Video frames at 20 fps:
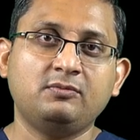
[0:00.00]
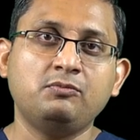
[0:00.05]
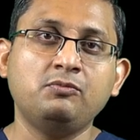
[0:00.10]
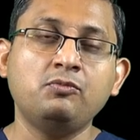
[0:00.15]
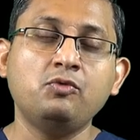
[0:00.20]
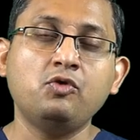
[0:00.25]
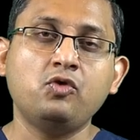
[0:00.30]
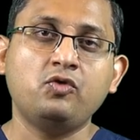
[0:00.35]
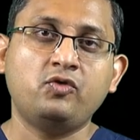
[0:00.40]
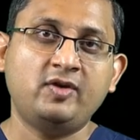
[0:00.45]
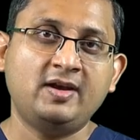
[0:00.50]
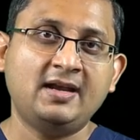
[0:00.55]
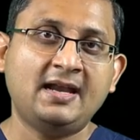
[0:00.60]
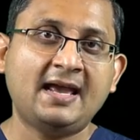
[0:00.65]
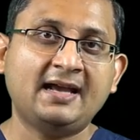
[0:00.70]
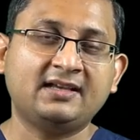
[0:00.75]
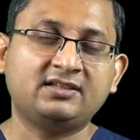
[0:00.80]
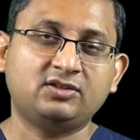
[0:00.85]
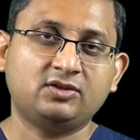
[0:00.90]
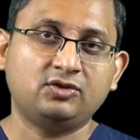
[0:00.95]
more
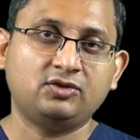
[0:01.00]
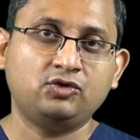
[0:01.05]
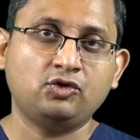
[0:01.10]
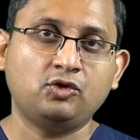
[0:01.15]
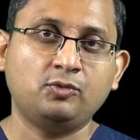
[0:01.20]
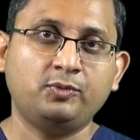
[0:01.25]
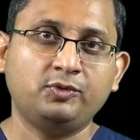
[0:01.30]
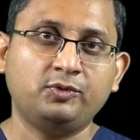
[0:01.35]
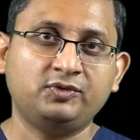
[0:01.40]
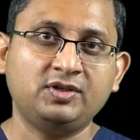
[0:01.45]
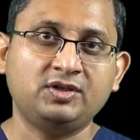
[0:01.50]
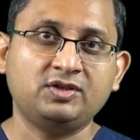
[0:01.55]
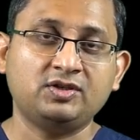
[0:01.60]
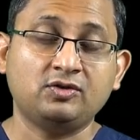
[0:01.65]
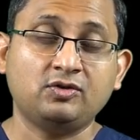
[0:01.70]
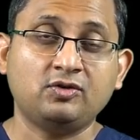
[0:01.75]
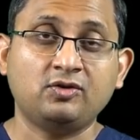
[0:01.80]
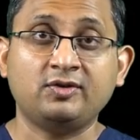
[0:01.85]
relaxed jaw position,